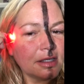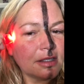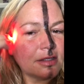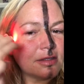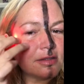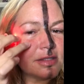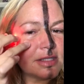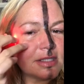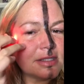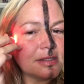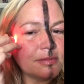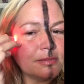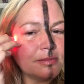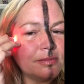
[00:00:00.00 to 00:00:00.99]
And you see
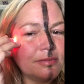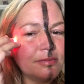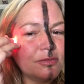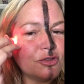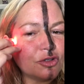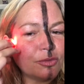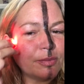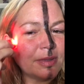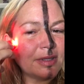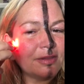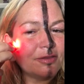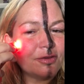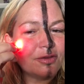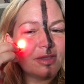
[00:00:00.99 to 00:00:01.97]
some
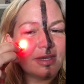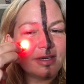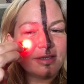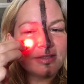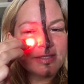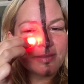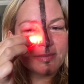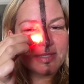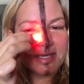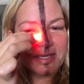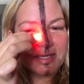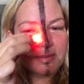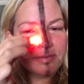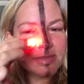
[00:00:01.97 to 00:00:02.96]
drooping through there
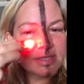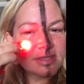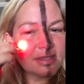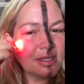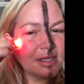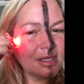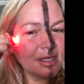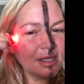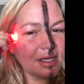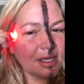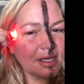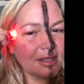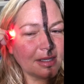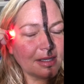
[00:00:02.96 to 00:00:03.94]
sometimes.
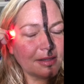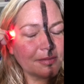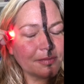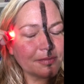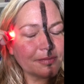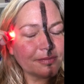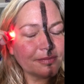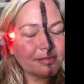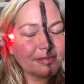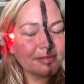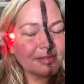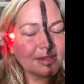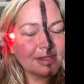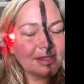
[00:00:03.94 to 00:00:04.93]
And
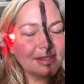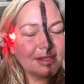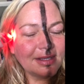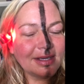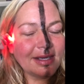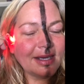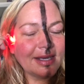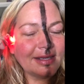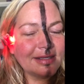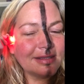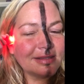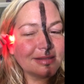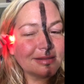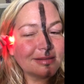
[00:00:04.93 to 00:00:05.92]

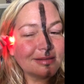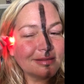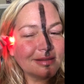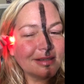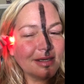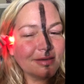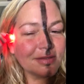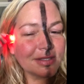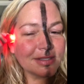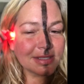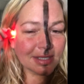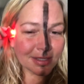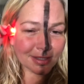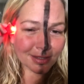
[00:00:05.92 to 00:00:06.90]
I have to
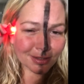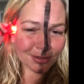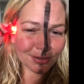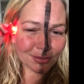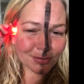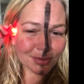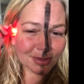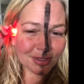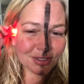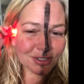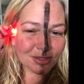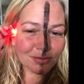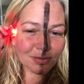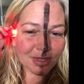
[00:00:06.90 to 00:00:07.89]
say here, you really
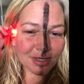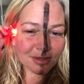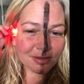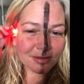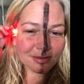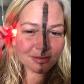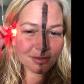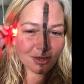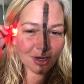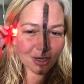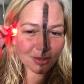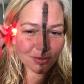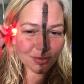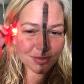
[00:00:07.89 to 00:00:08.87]
should wear
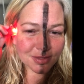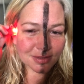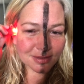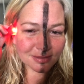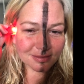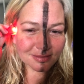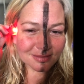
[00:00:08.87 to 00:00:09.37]
goggles,